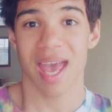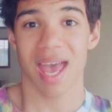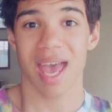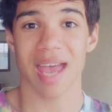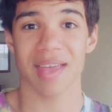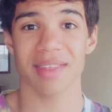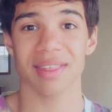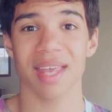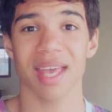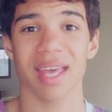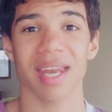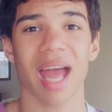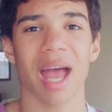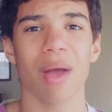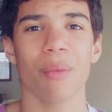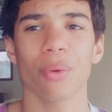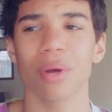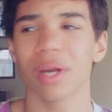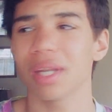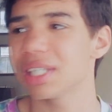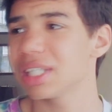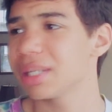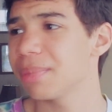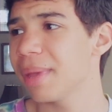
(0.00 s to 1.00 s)
And then I
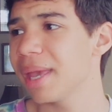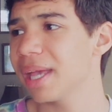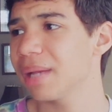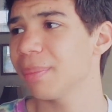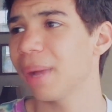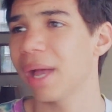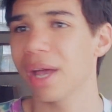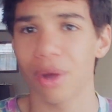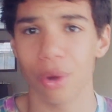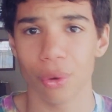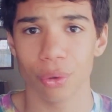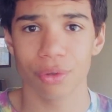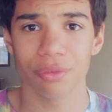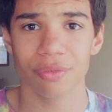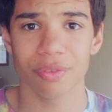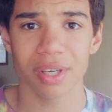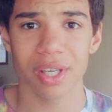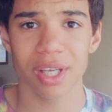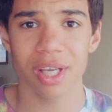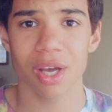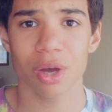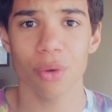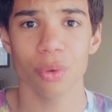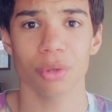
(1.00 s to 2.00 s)
wanted to make my own
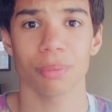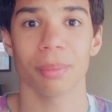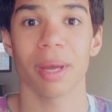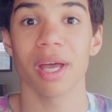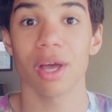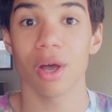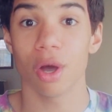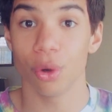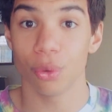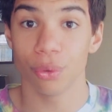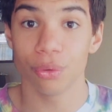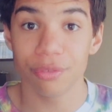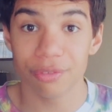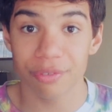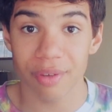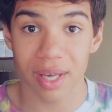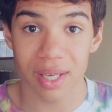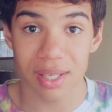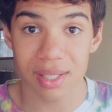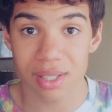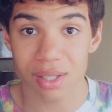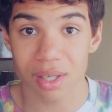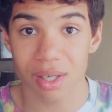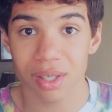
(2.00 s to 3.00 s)
video with my own
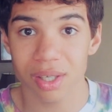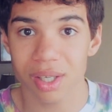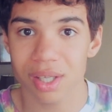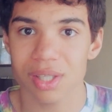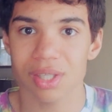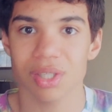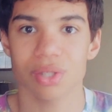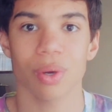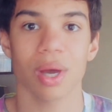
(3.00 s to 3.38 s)
face on it,